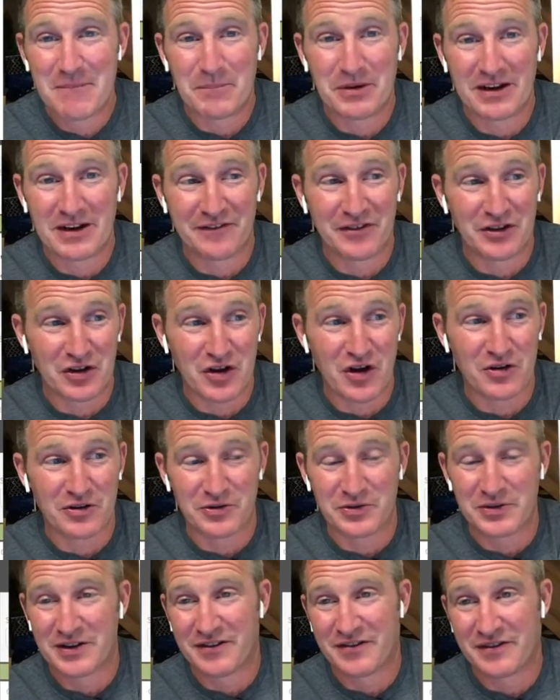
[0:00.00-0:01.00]
but if you go
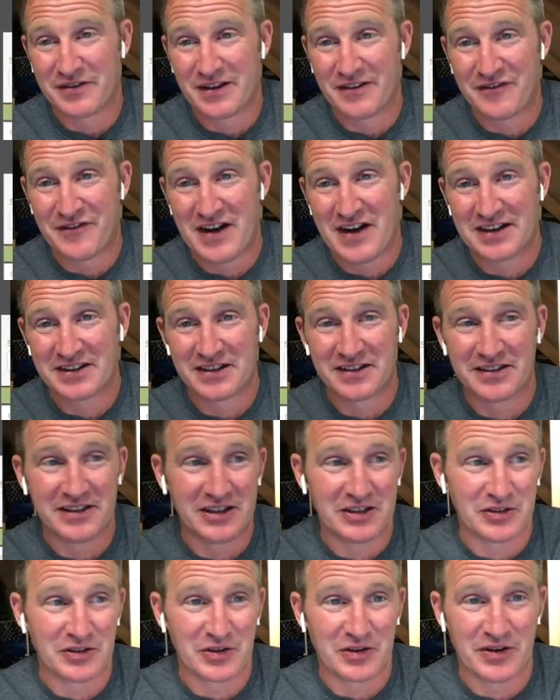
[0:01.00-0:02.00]
to a, a find a
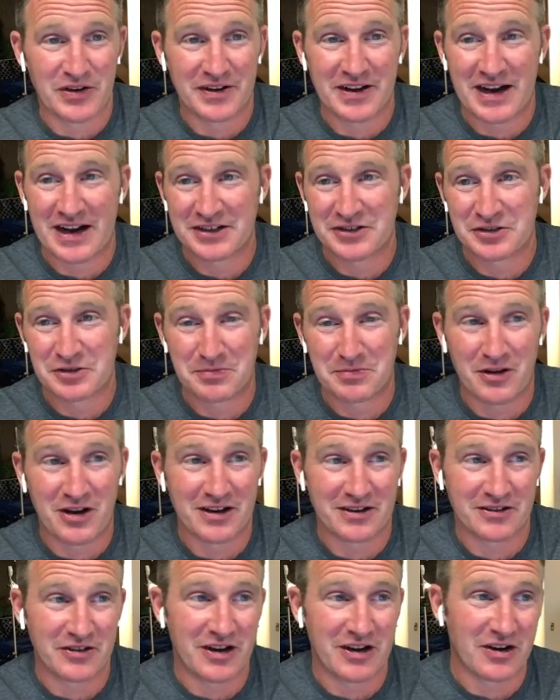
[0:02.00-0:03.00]
dealer on
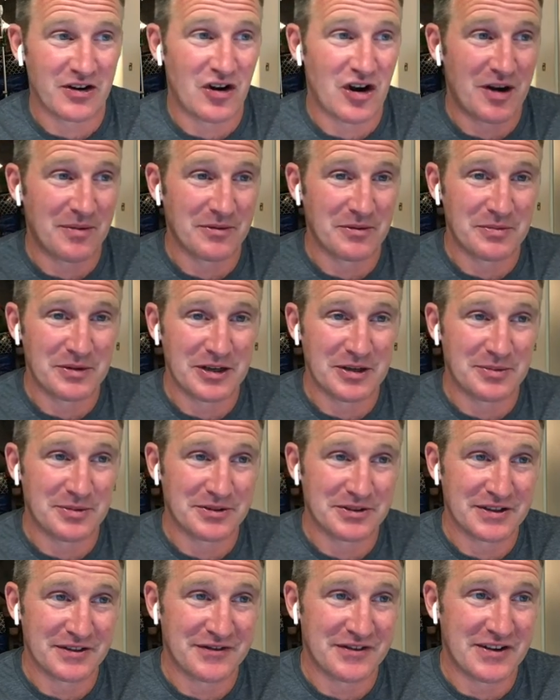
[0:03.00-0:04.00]
hydroblok.com, you'll be able
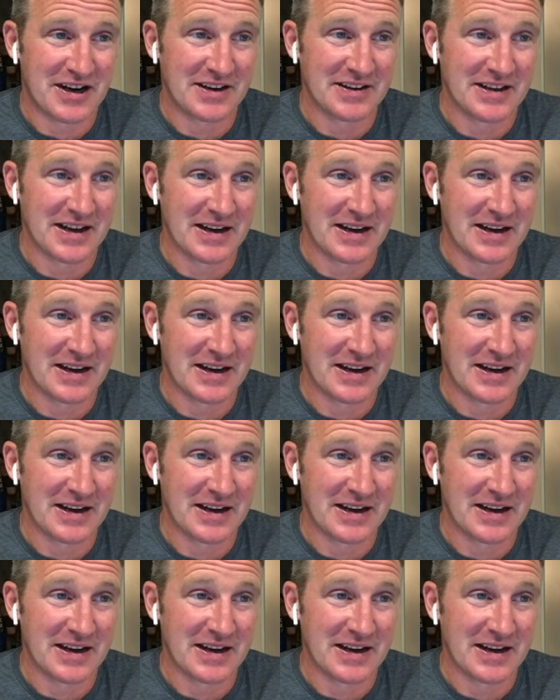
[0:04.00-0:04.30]
to find